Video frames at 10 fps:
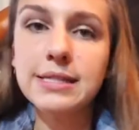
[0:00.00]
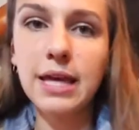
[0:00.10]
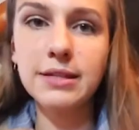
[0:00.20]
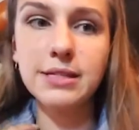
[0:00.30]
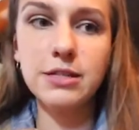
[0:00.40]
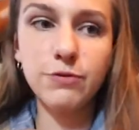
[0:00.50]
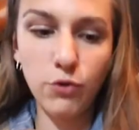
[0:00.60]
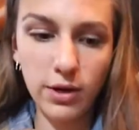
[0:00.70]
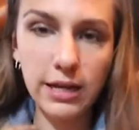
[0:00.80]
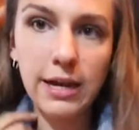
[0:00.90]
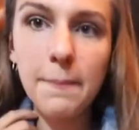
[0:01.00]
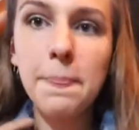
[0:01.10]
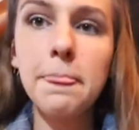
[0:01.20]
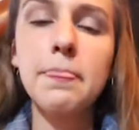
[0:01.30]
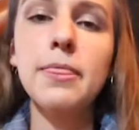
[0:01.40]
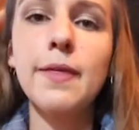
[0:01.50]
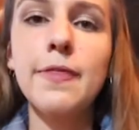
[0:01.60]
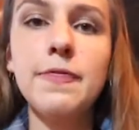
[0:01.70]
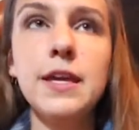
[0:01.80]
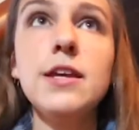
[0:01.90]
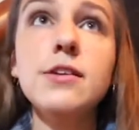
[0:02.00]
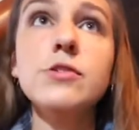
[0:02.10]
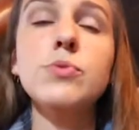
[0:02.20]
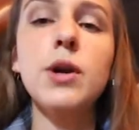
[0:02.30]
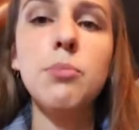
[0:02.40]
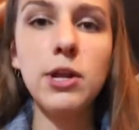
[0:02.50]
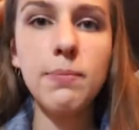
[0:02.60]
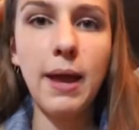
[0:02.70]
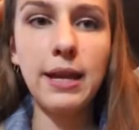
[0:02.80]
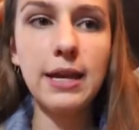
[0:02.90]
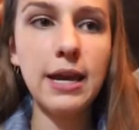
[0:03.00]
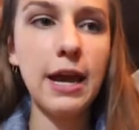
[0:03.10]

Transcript: Seth's is 40. These were a pretty penny.